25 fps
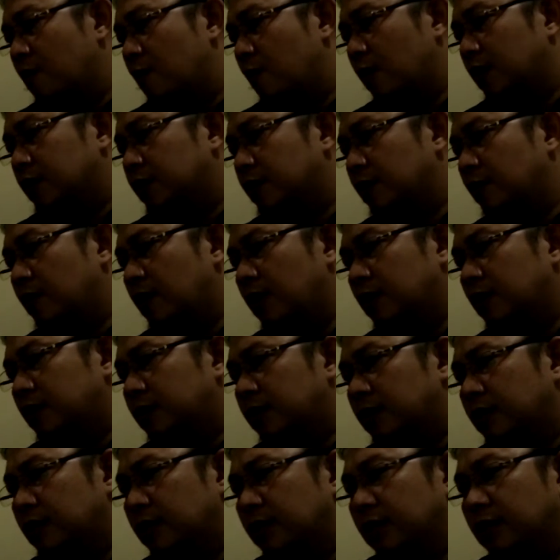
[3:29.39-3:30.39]

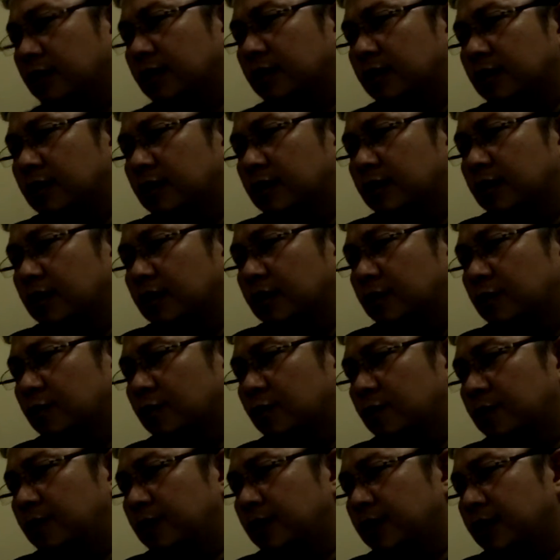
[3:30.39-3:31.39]
wastewater in a
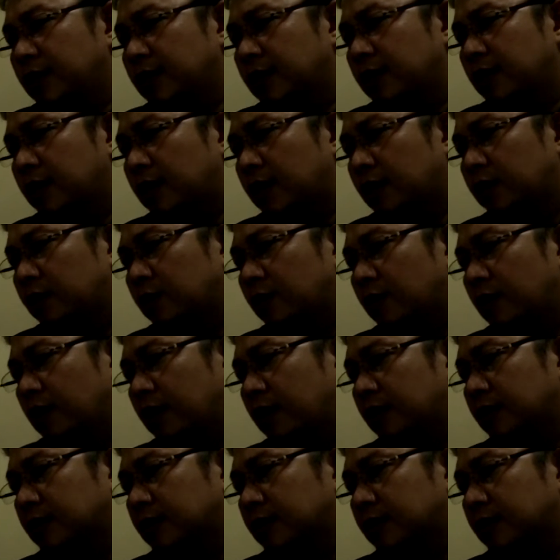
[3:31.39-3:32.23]
turbine generator